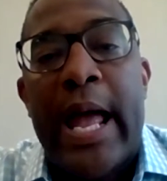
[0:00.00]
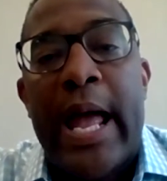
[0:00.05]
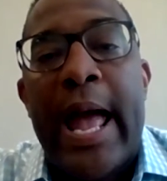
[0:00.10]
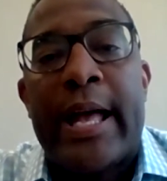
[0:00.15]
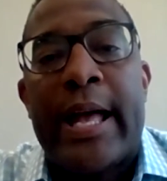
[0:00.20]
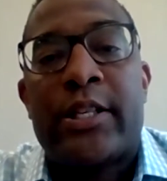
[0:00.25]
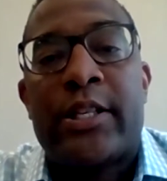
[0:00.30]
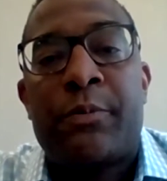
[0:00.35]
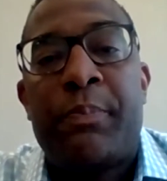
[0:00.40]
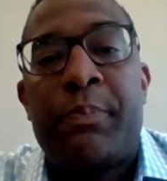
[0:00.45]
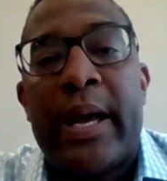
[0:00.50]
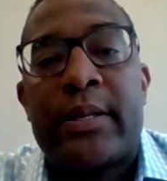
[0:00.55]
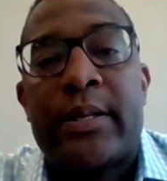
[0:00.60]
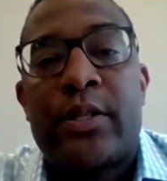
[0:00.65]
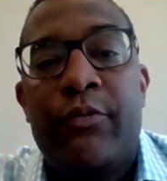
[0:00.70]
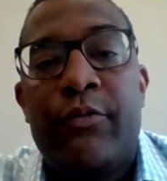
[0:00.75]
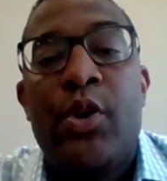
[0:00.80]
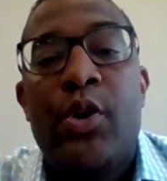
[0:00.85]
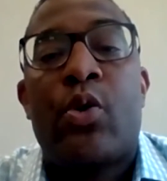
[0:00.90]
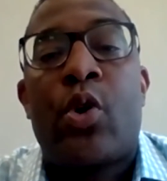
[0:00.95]
aspects
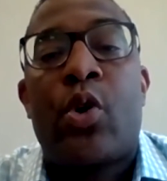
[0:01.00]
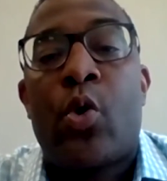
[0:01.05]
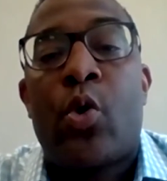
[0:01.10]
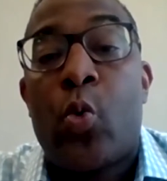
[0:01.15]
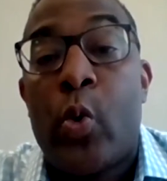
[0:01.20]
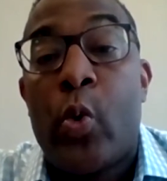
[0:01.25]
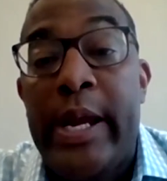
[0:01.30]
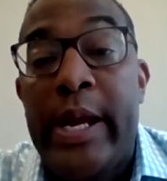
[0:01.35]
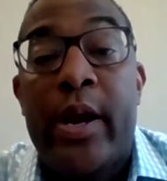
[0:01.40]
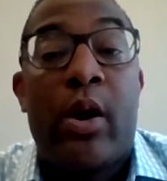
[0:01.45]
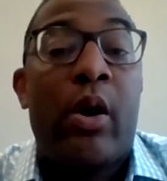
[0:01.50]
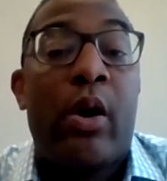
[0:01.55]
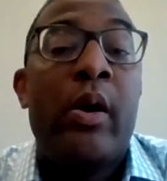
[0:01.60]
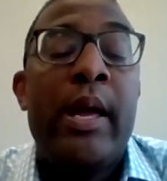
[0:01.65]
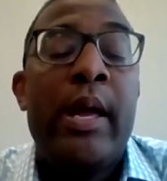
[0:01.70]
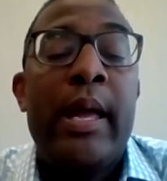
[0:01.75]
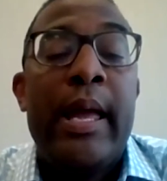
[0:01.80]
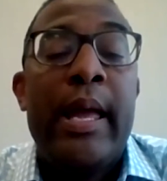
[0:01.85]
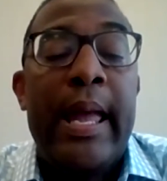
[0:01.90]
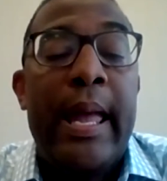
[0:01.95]
of your career
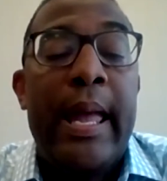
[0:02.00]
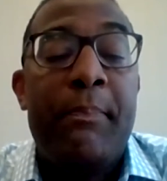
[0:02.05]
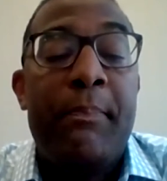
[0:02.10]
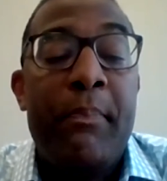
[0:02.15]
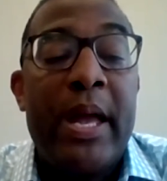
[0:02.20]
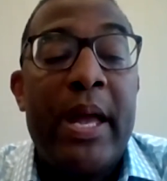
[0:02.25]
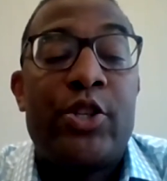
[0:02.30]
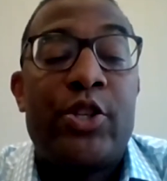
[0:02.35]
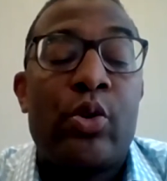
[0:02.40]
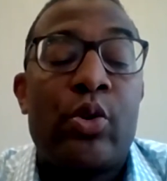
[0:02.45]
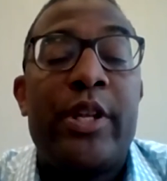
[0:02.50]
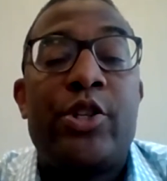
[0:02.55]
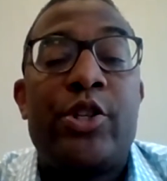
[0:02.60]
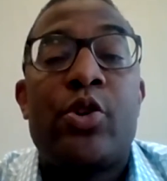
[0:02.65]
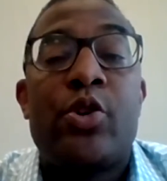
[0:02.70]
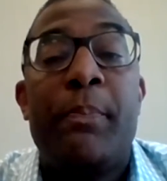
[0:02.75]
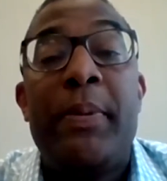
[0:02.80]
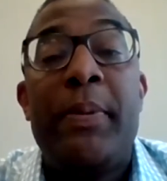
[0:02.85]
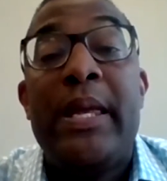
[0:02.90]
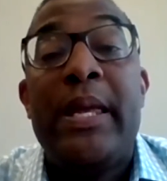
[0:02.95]
and make sure that you're
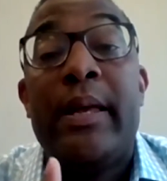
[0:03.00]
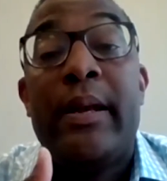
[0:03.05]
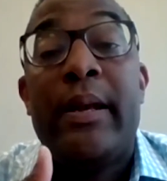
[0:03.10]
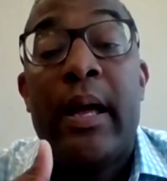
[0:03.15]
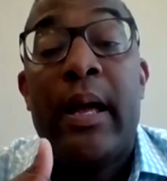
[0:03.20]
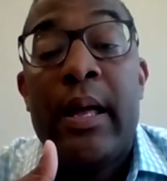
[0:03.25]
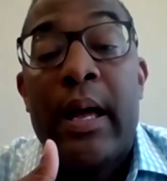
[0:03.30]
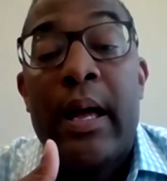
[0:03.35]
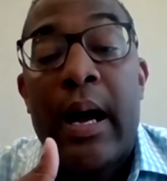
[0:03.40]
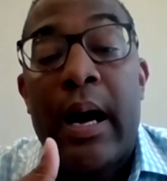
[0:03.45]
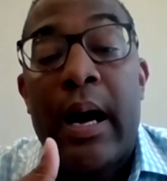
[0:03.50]
being,